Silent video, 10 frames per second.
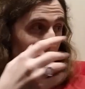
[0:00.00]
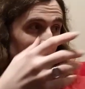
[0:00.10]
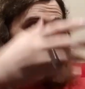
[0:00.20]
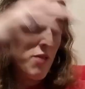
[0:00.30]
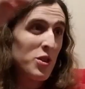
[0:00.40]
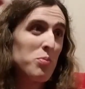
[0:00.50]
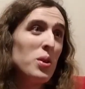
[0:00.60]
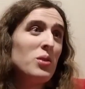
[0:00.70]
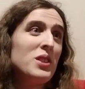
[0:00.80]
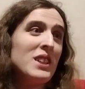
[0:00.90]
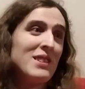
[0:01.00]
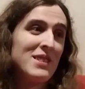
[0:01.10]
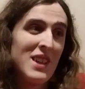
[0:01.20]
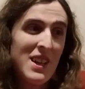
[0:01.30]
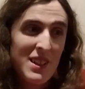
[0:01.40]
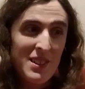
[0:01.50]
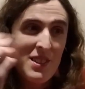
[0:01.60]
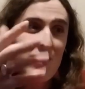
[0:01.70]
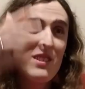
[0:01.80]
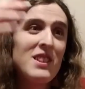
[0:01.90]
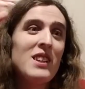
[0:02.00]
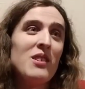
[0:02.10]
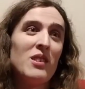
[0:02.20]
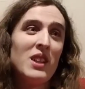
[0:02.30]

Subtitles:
ravage buildings, to steal,